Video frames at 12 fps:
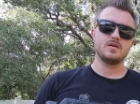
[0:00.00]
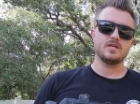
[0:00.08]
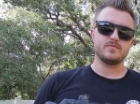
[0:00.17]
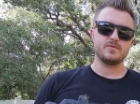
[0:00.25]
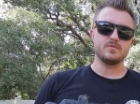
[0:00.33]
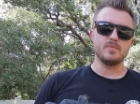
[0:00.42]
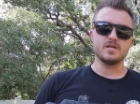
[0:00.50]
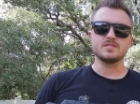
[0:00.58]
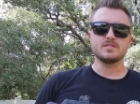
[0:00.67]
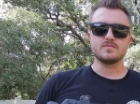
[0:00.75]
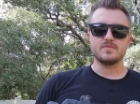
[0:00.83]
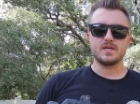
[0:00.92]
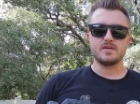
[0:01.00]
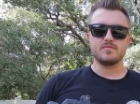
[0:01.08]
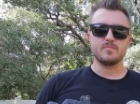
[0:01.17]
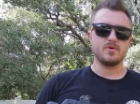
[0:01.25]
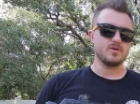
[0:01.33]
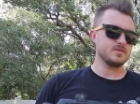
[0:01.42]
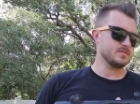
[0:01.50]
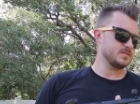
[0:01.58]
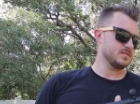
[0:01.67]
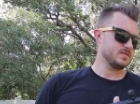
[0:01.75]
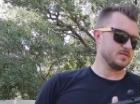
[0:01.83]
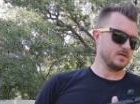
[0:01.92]
in a few months if they have the
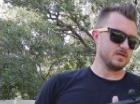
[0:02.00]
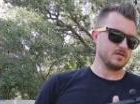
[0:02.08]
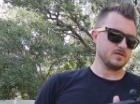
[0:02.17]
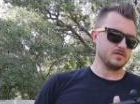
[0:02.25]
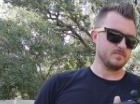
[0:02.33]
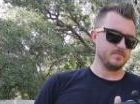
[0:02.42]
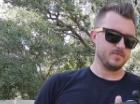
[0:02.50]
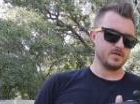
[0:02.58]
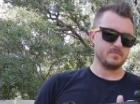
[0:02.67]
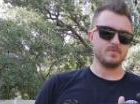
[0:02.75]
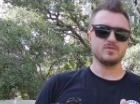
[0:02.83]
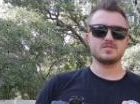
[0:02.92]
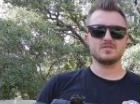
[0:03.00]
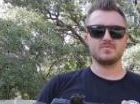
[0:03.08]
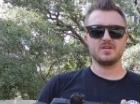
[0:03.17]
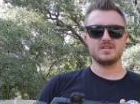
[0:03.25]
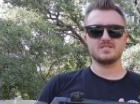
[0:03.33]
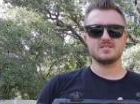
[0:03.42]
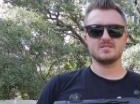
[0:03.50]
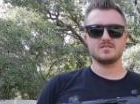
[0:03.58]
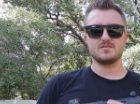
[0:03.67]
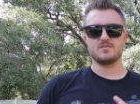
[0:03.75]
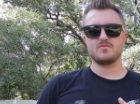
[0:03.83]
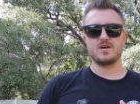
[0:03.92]
parts uh, but most of the places
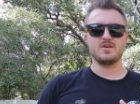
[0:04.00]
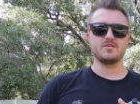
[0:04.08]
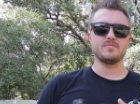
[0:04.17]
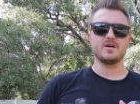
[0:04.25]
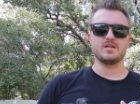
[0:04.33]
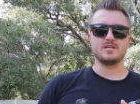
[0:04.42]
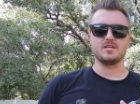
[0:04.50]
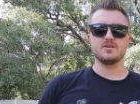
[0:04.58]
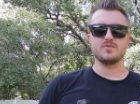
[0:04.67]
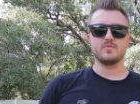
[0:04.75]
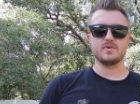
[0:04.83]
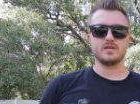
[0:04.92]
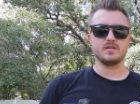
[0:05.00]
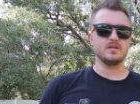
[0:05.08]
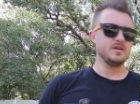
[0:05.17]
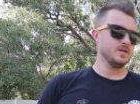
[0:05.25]
they're around about a year wait